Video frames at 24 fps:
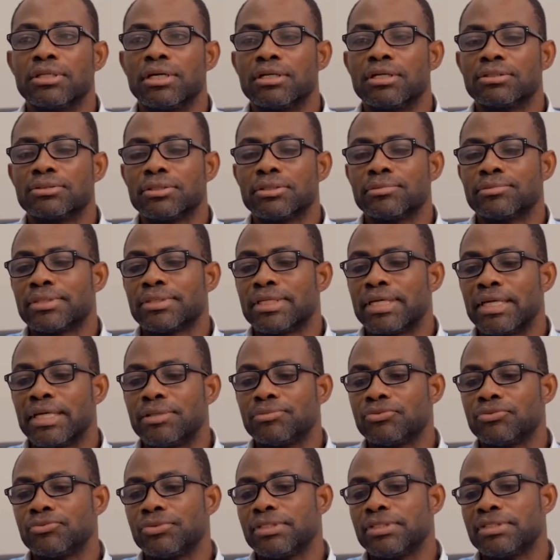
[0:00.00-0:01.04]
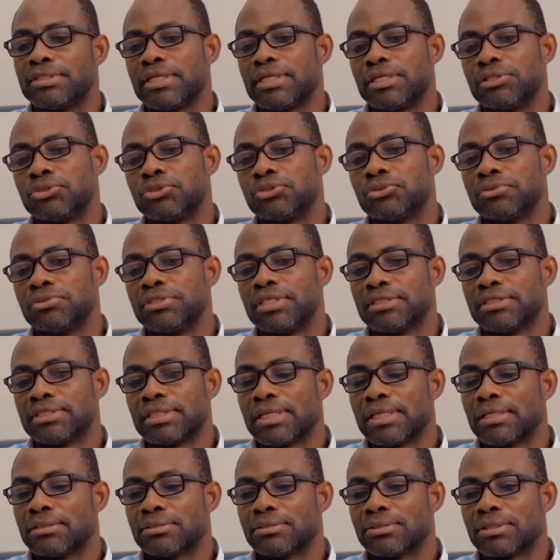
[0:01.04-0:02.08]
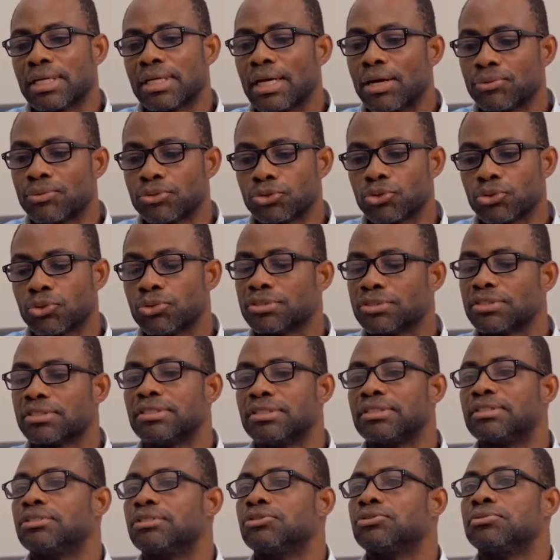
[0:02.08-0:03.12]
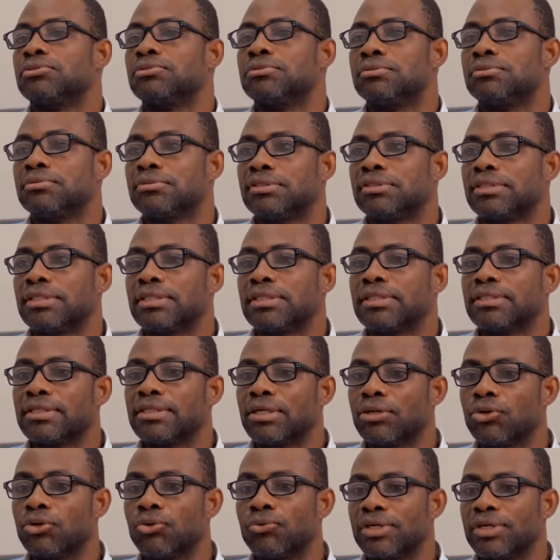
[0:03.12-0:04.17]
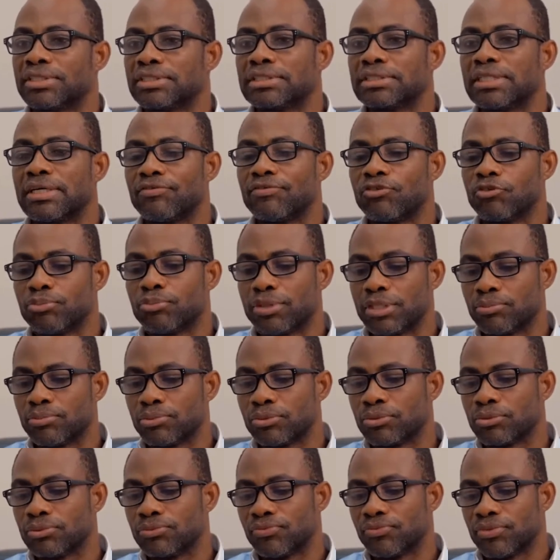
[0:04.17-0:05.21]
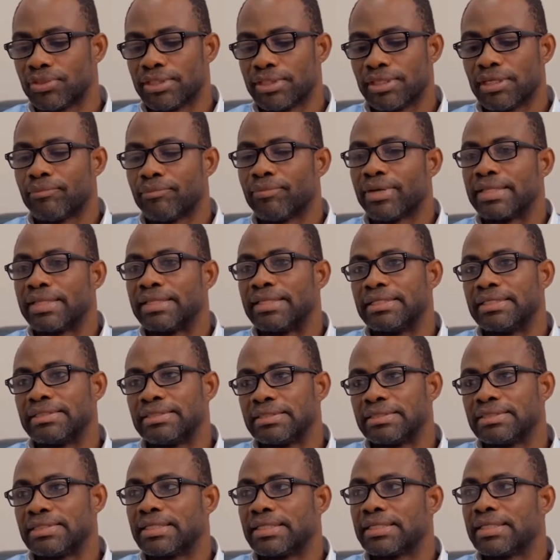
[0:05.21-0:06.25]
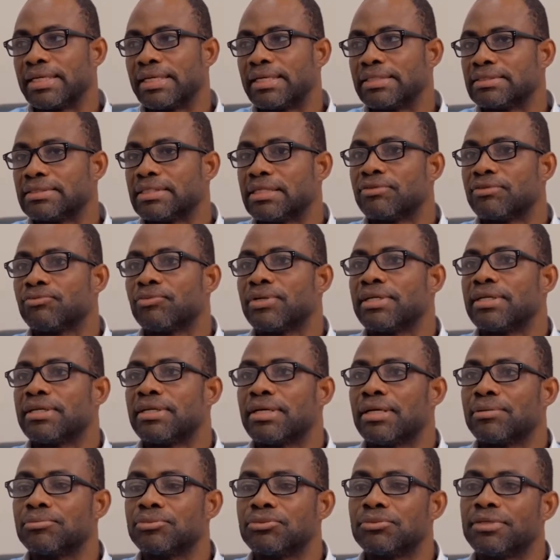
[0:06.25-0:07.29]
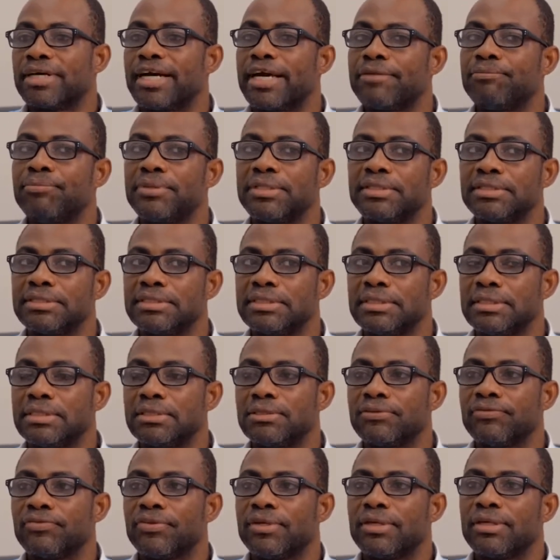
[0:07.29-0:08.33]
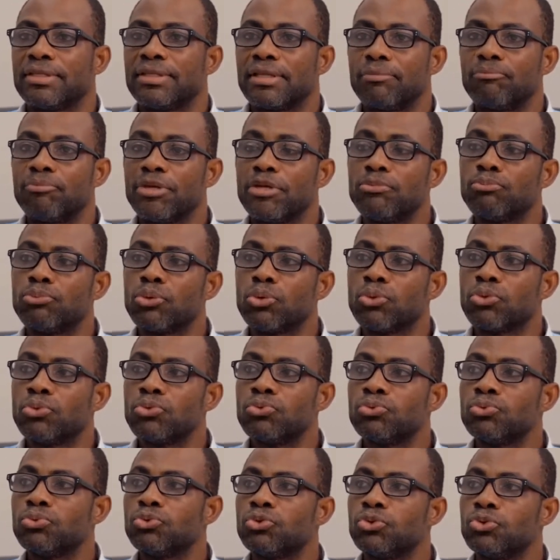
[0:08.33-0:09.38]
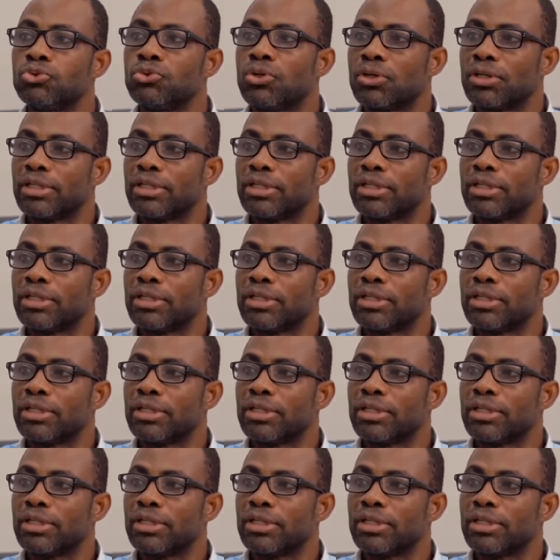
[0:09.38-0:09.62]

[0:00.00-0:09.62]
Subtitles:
sometimes we tend to just outsource cleaning to the lowest level people, but this is a case that when it comes to IPC, the people who do your